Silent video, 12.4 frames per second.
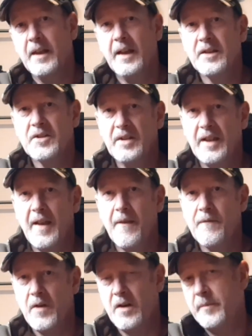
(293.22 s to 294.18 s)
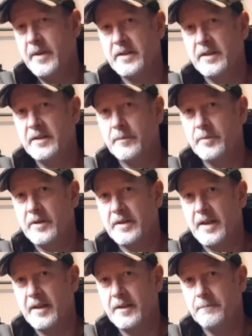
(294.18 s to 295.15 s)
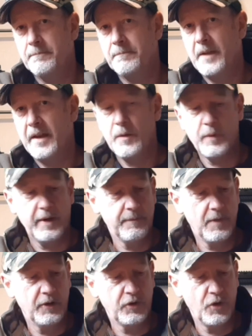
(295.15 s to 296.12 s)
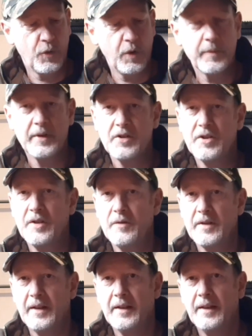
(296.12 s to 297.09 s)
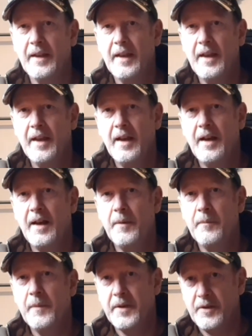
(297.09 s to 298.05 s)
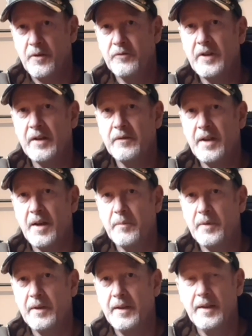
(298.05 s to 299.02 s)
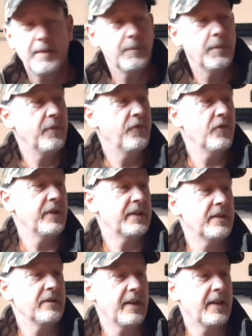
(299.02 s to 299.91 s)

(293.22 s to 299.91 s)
actually far better than the price tag. Anyway, I'll do a quick bit of shooting and I'll round up. But before I do